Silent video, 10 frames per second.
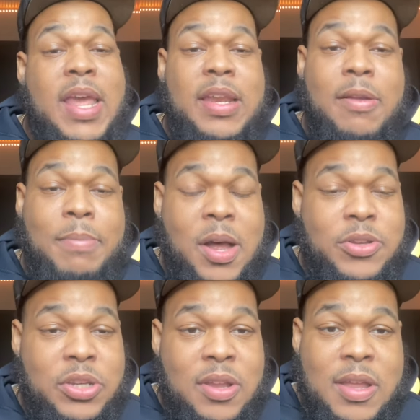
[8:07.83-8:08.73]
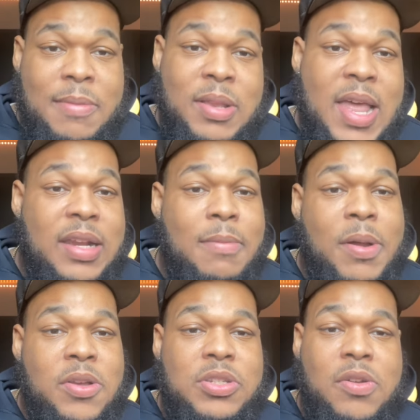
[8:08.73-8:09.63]
in the post,
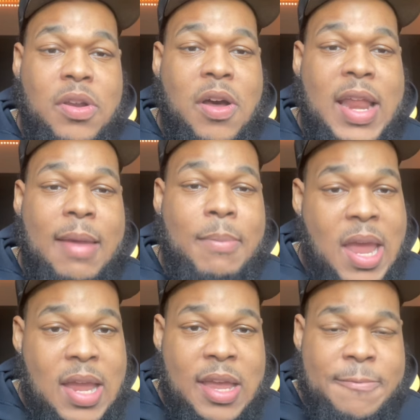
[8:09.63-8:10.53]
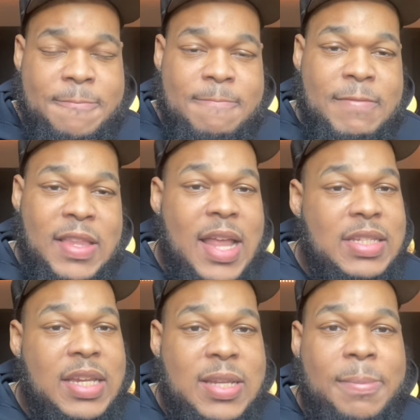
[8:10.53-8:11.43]
doing all that banging, that
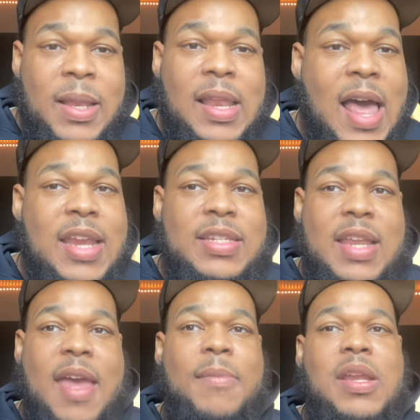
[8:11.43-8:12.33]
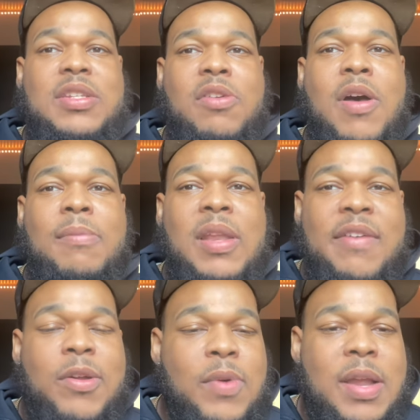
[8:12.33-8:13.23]
takes up a lot of stamina. So I'm
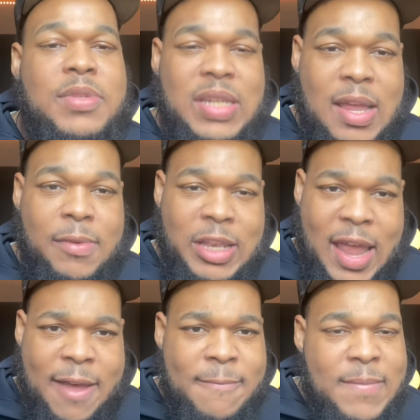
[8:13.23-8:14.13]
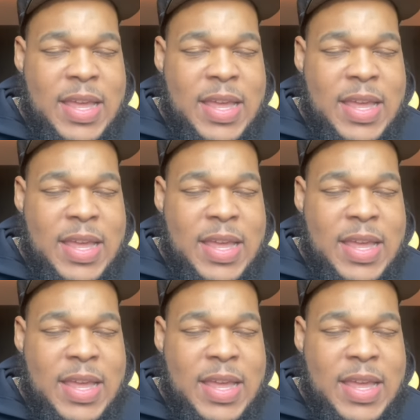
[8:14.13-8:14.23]
loving what I'm seeing with that.